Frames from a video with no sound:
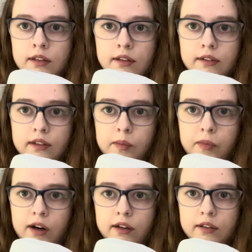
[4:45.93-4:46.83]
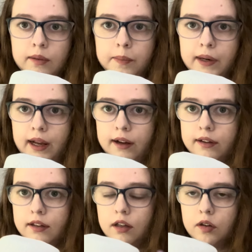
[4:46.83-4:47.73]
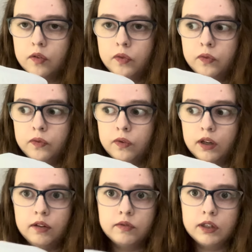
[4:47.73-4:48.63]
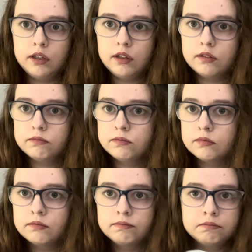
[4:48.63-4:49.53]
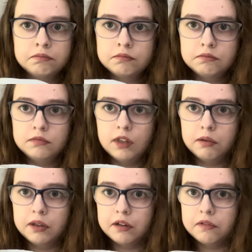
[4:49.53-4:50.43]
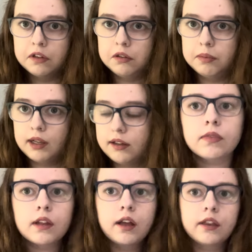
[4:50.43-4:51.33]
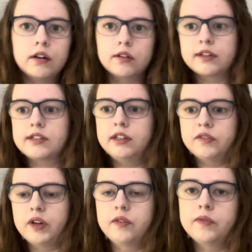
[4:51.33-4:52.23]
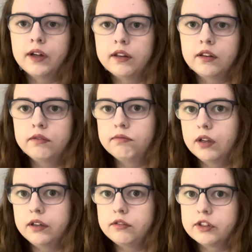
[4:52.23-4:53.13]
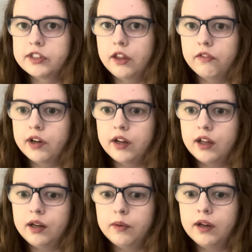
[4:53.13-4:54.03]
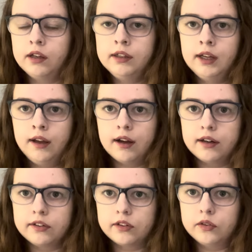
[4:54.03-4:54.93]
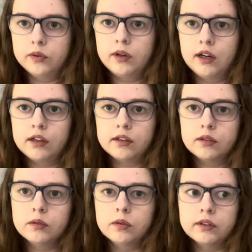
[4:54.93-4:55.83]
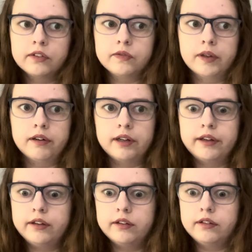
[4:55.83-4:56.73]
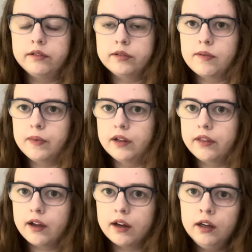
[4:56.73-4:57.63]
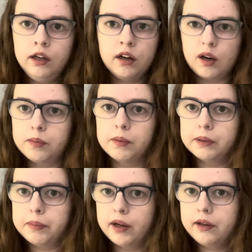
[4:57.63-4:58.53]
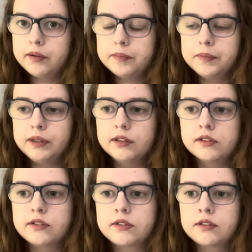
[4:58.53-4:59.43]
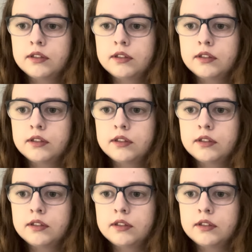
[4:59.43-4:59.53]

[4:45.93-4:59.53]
the same brand in black if I can find it. No idea if they do black. And then honestly, if I can find like crochet thread anywhere and it's a new colour or it's variegated or something like that, I'll probably buy it because